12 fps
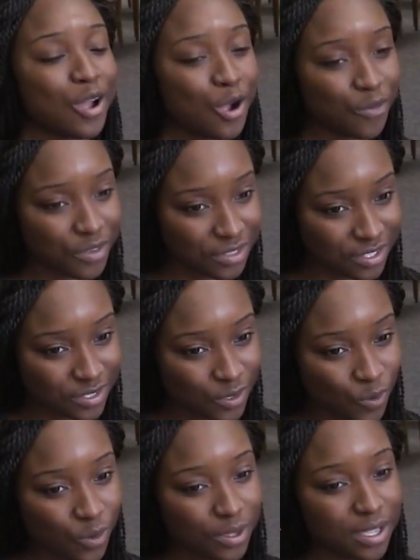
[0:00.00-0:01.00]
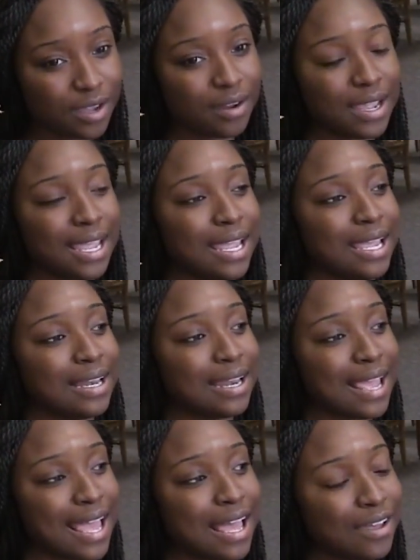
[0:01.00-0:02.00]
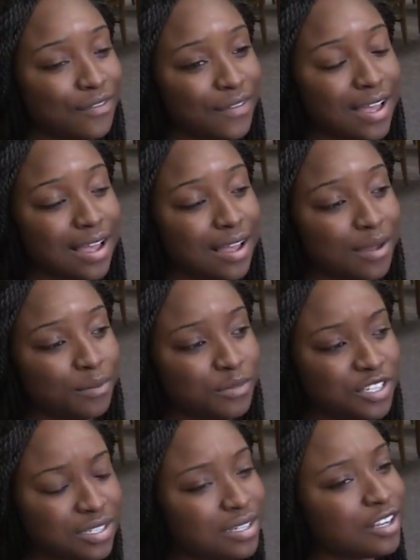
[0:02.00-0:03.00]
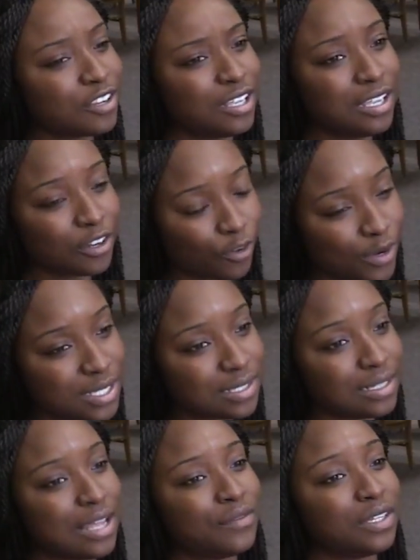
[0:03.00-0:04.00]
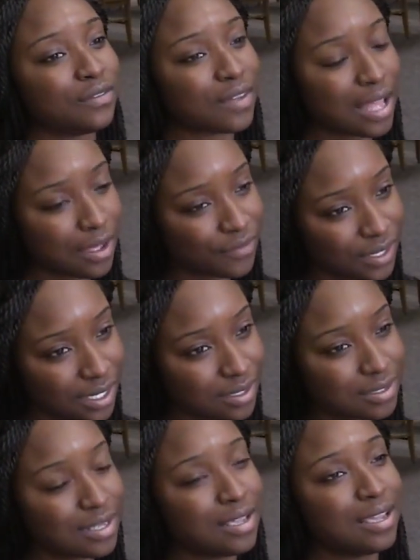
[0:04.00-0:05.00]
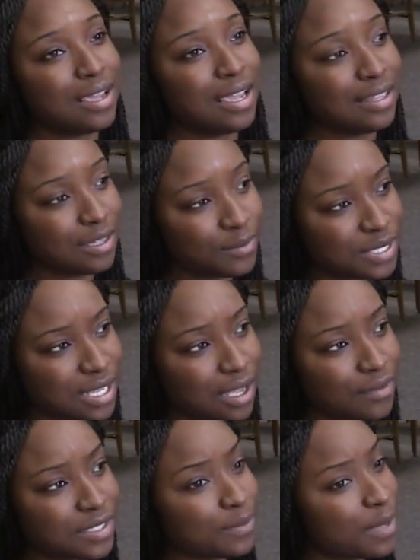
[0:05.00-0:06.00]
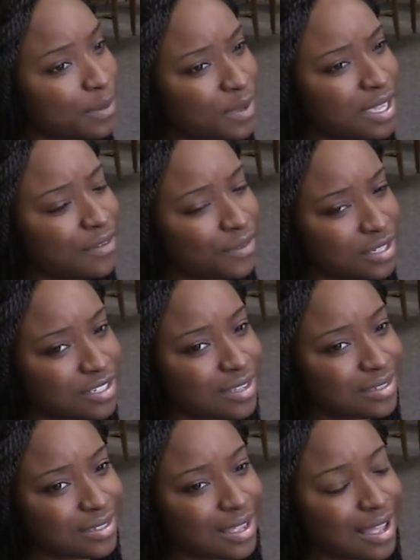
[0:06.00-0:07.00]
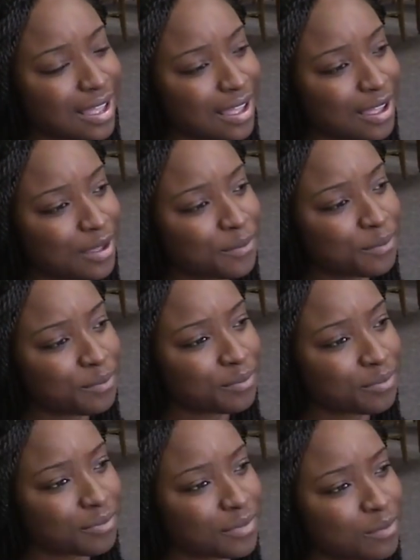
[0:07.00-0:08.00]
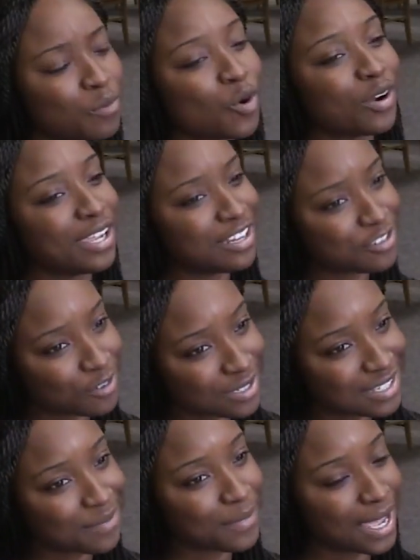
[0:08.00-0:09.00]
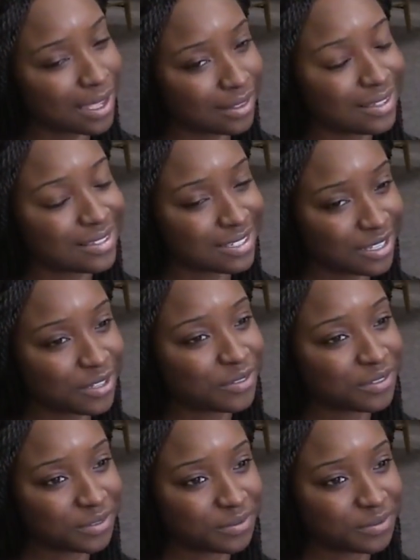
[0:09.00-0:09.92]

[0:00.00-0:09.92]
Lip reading: over the school year and have just an increased level of confidence in themselves and maybe even just more interest in math itself.